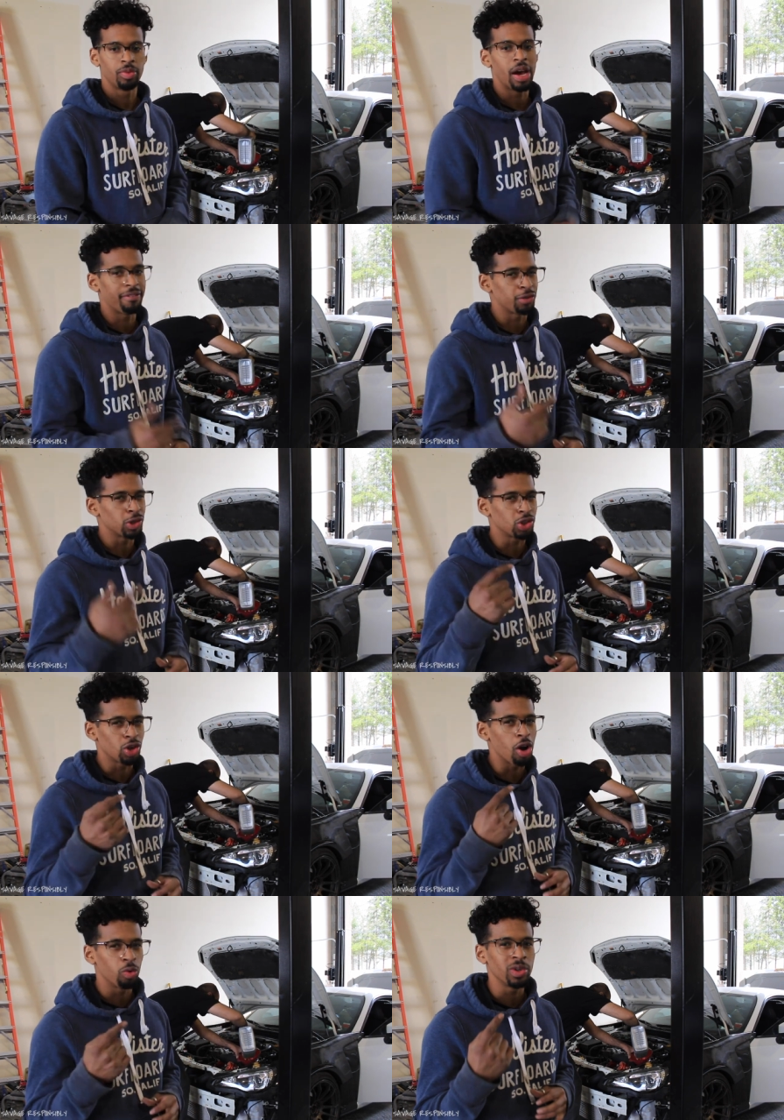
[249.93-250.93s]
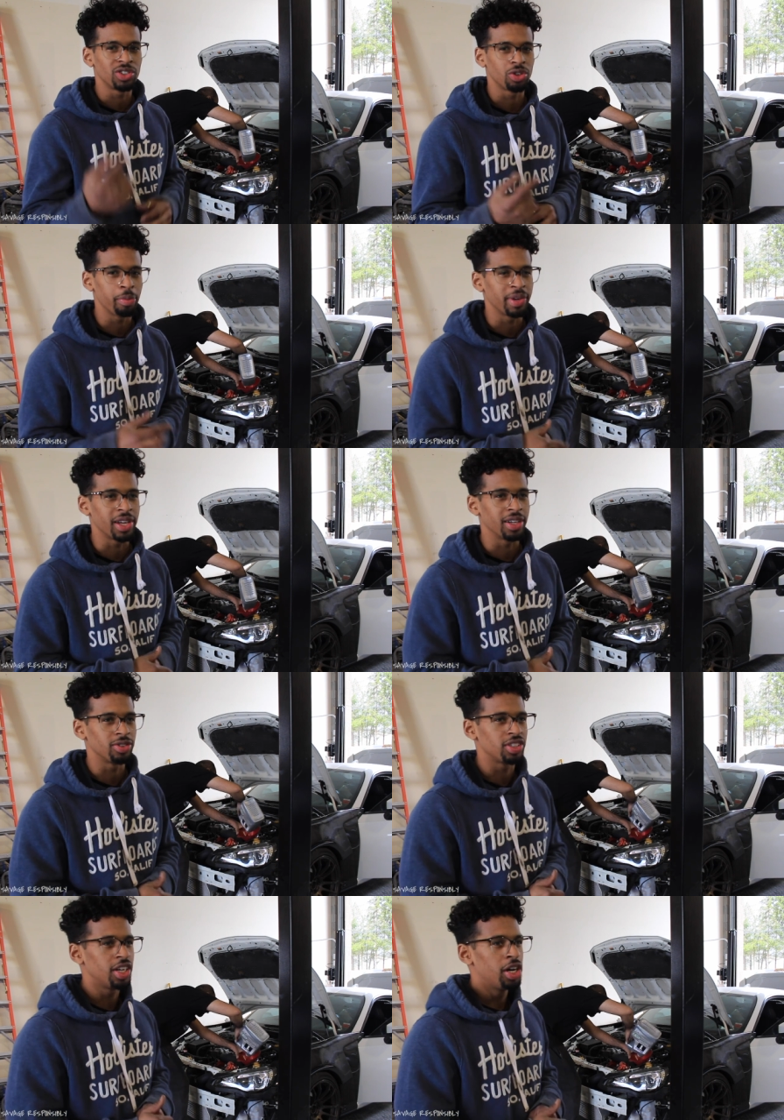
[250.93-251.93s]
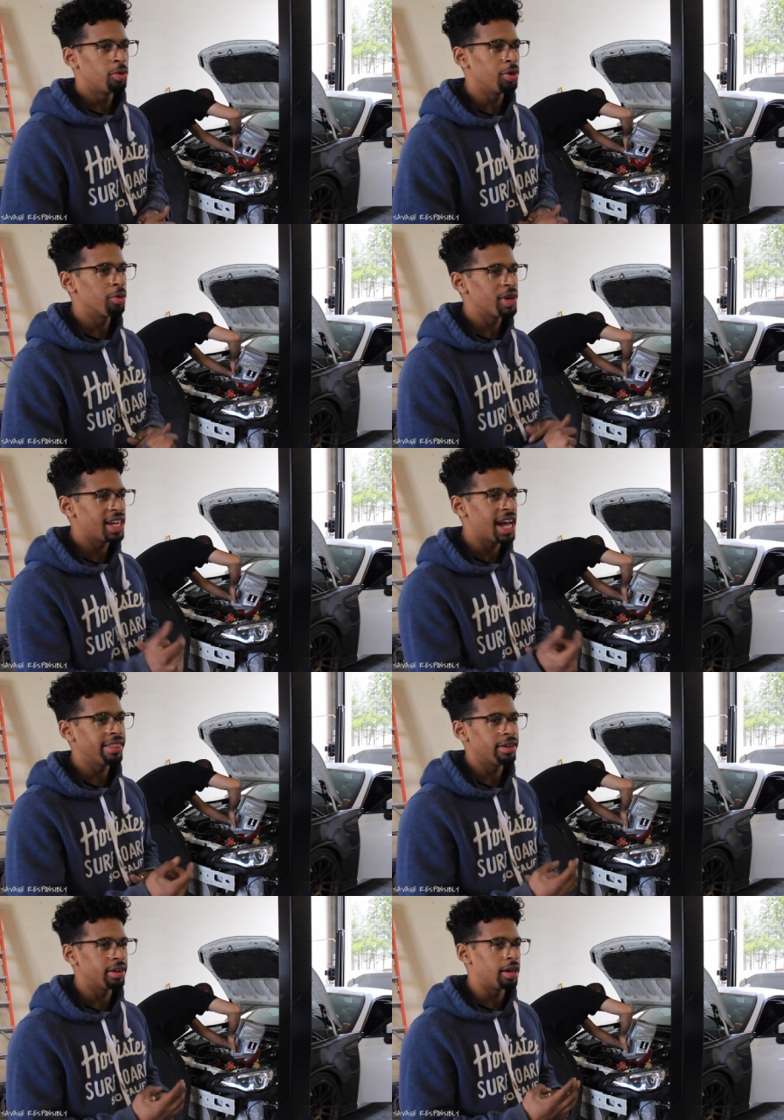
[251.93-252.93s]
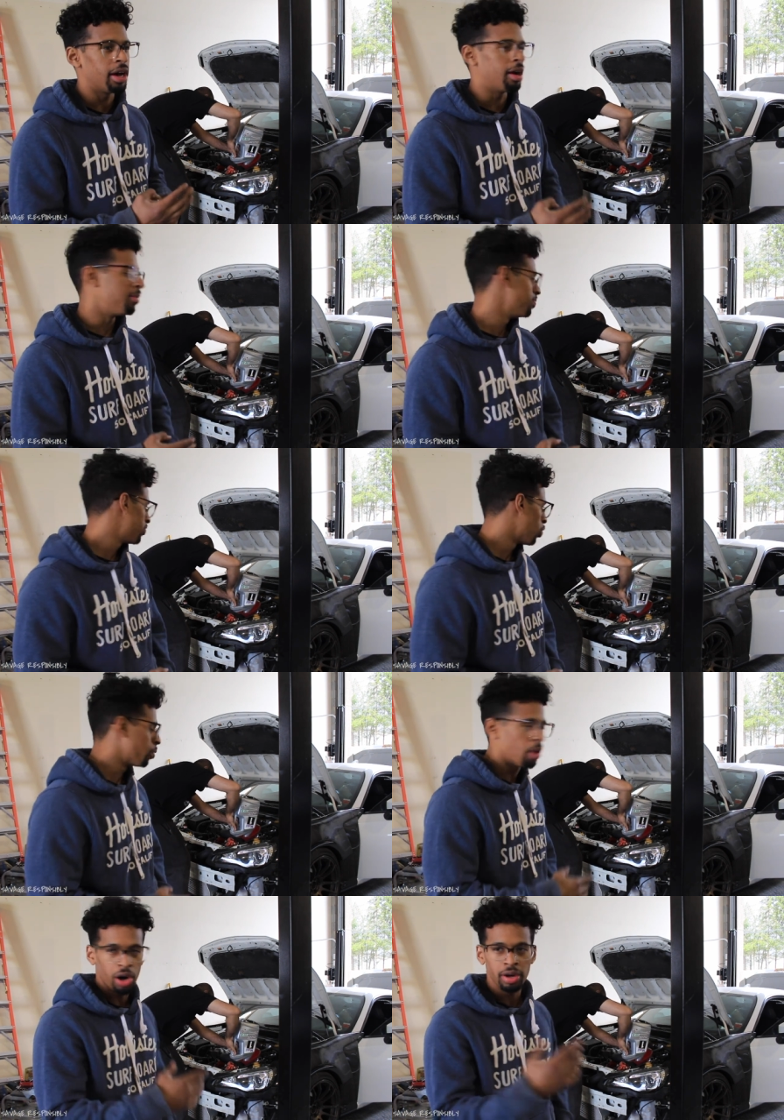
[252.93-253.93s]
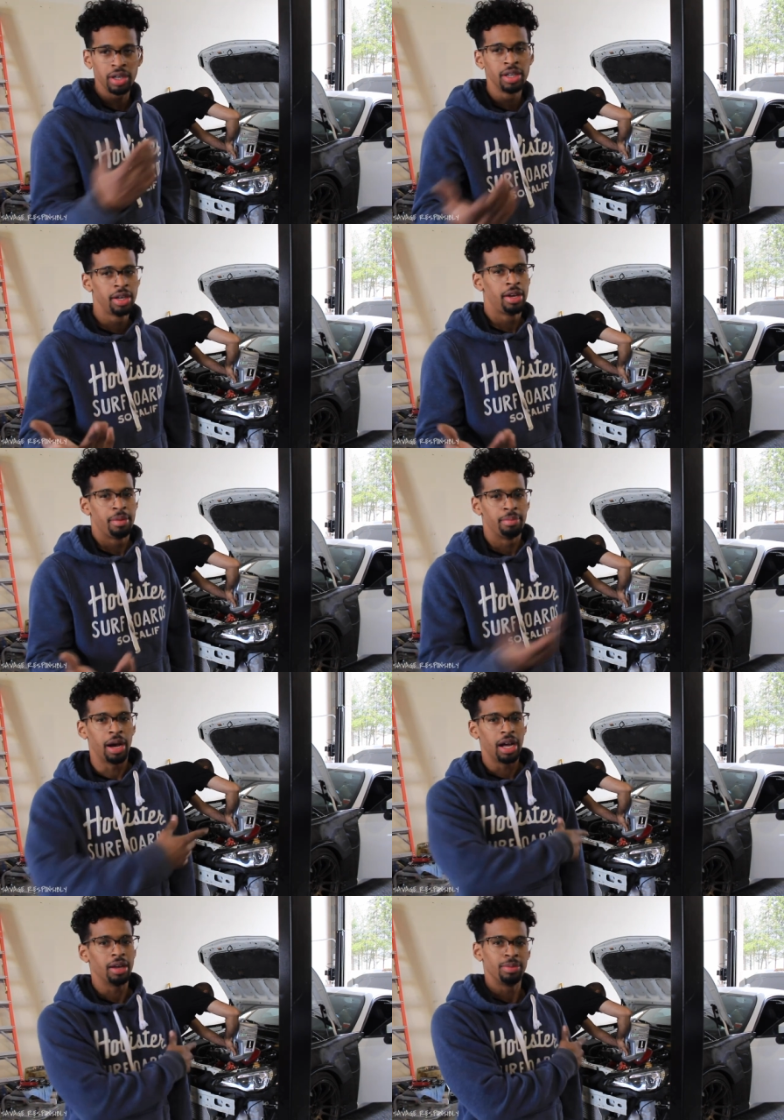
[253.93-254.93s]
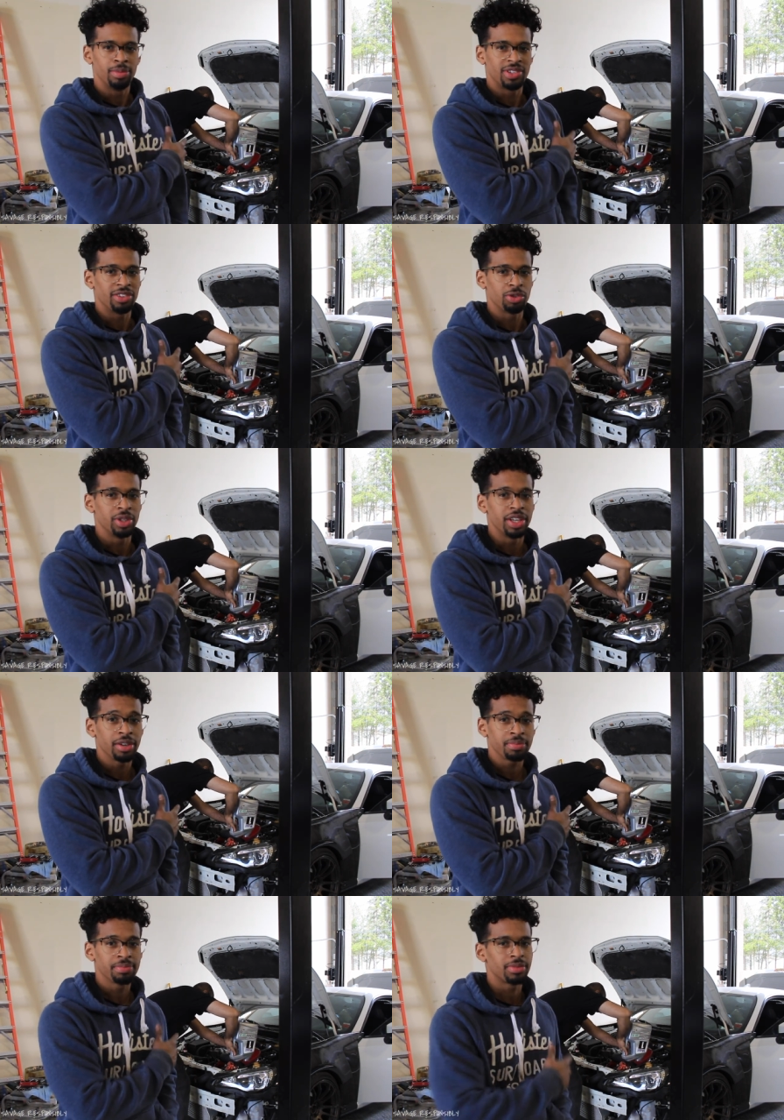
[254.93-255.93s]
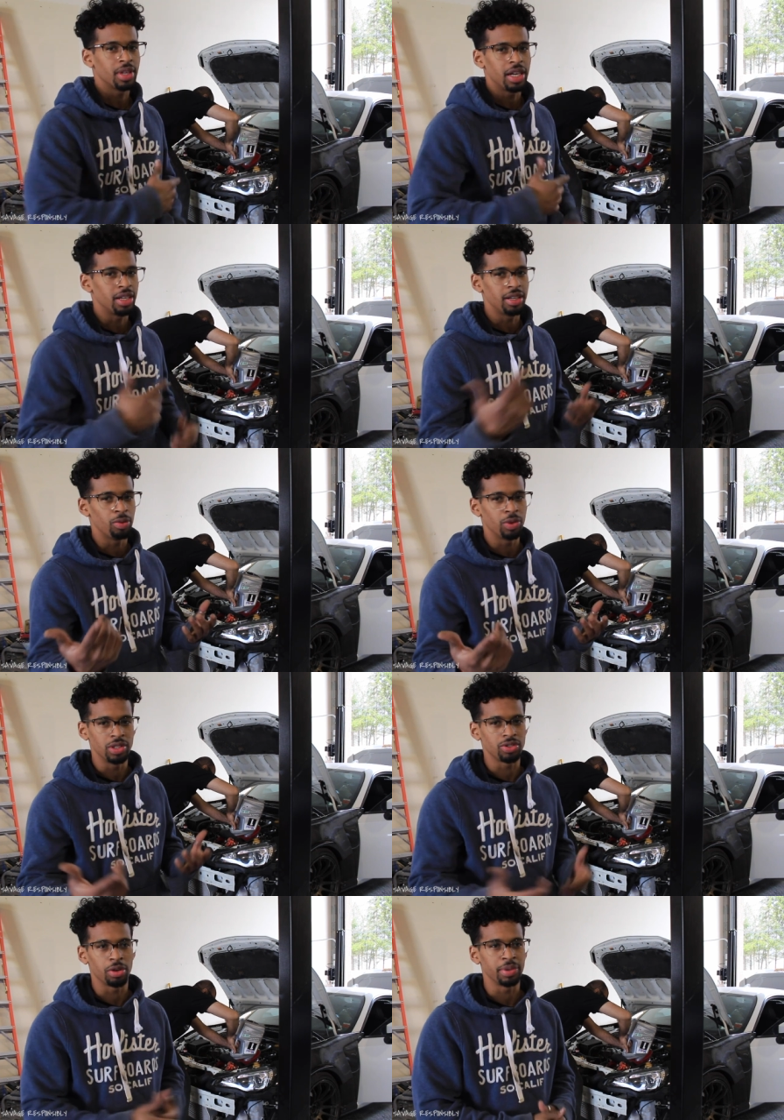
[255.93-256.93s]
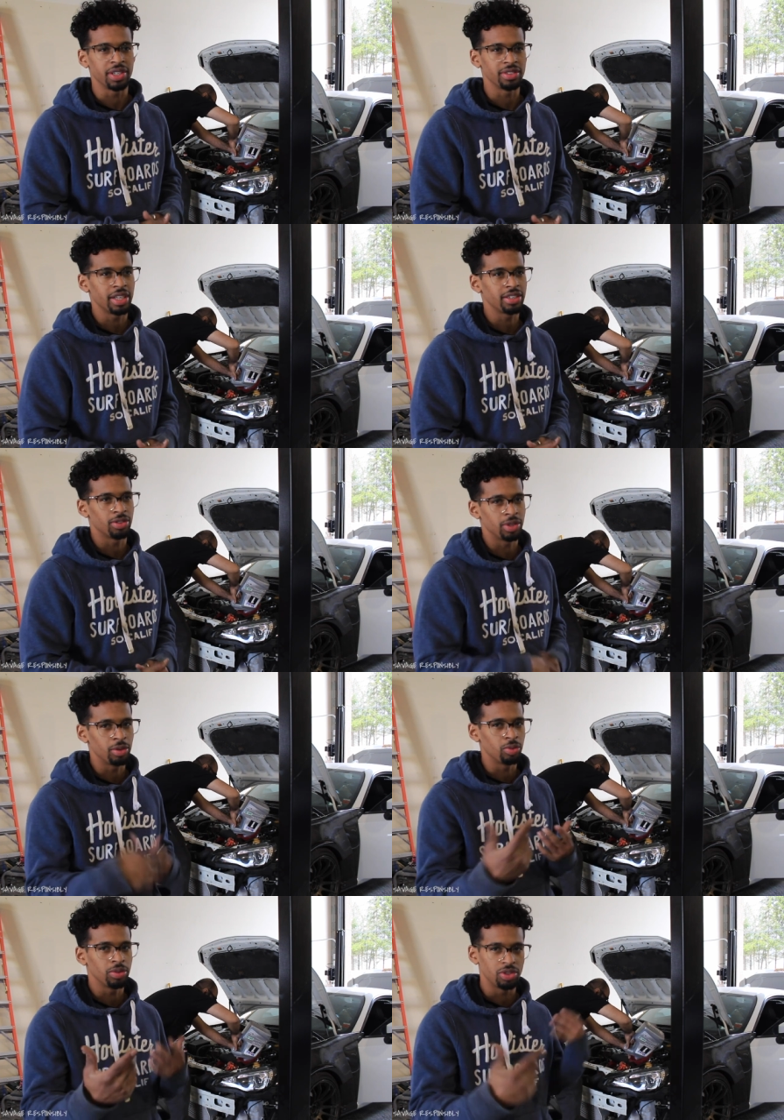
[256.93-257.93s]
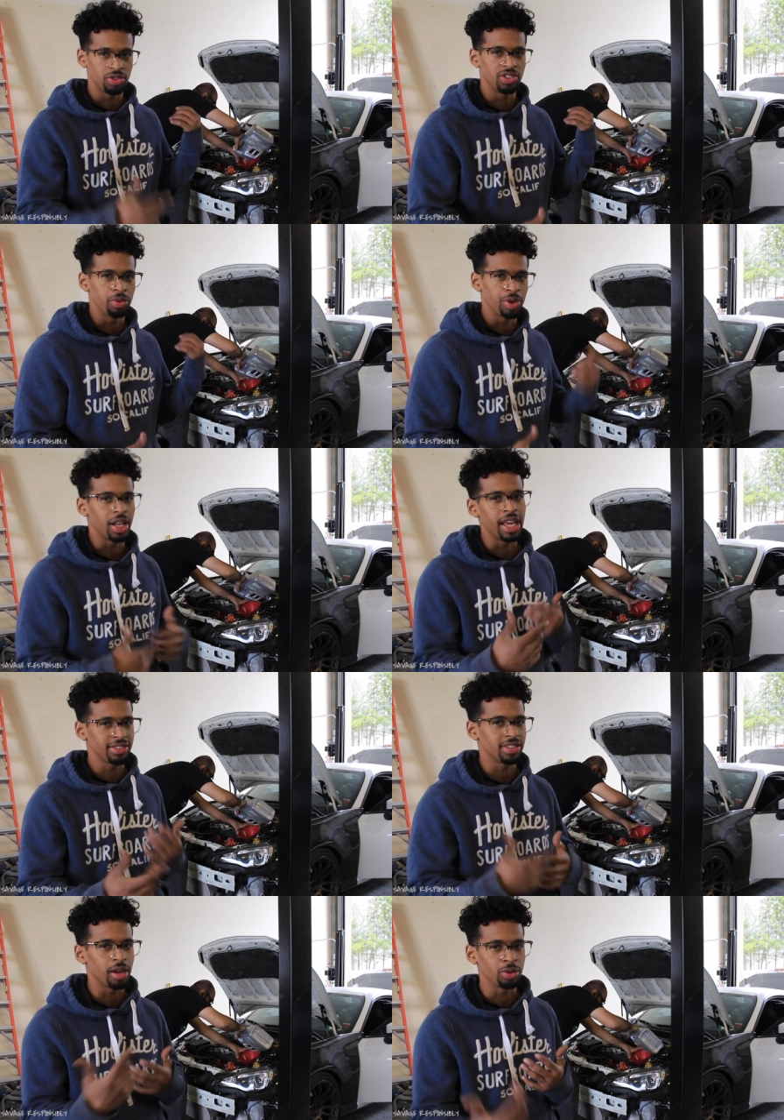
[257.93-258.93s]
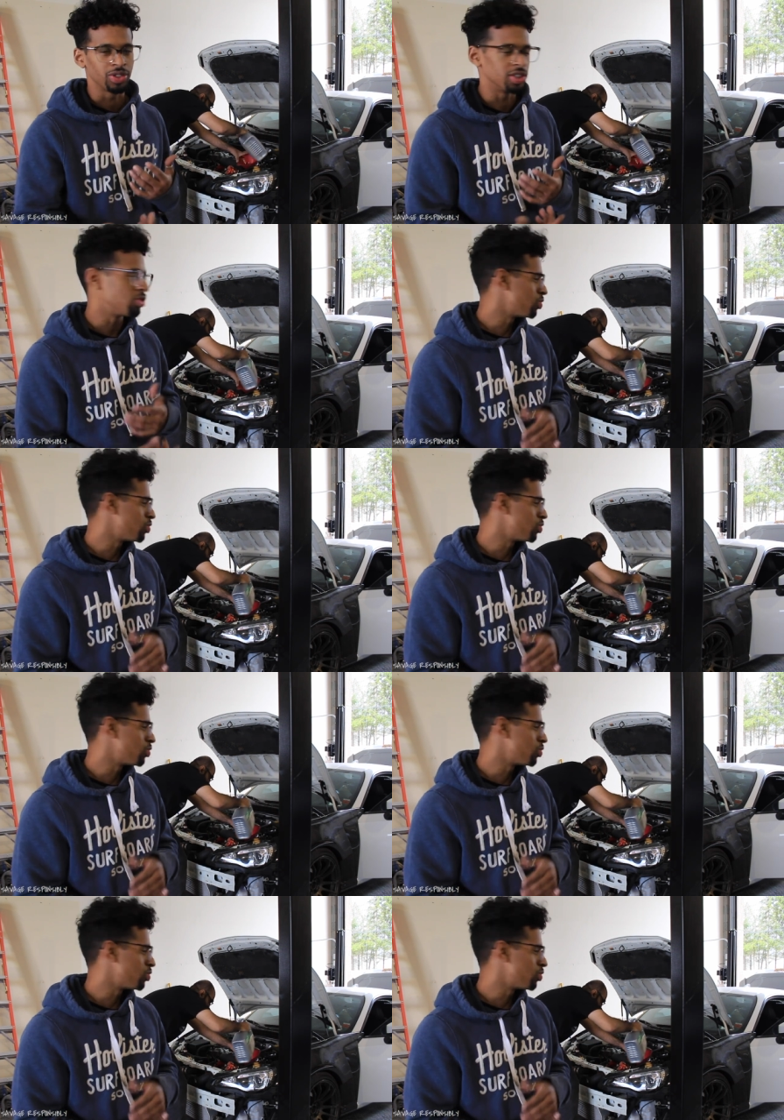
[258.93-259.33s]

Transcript: At first, the car wouldn't start because we already had the um, four bar uh, sensor in there, and it wouldn't start because of that. So then Z realized that that was the issue.